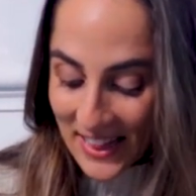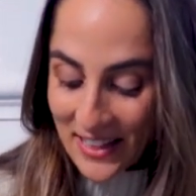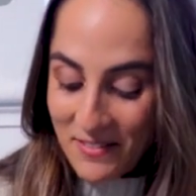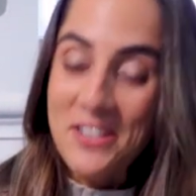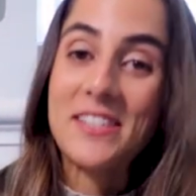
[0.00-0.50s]

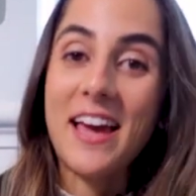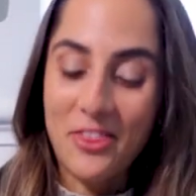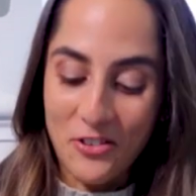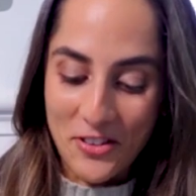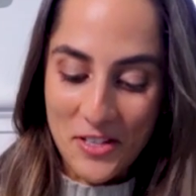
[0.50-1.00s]
Let me just
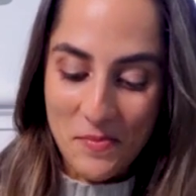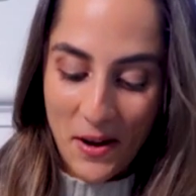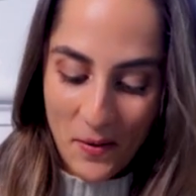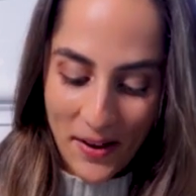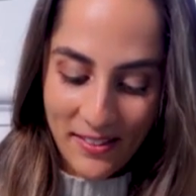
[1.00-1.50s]
get through this
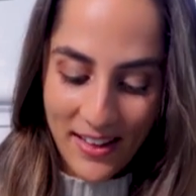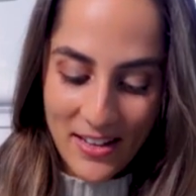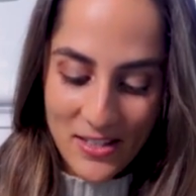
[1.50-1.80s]
bit quickly.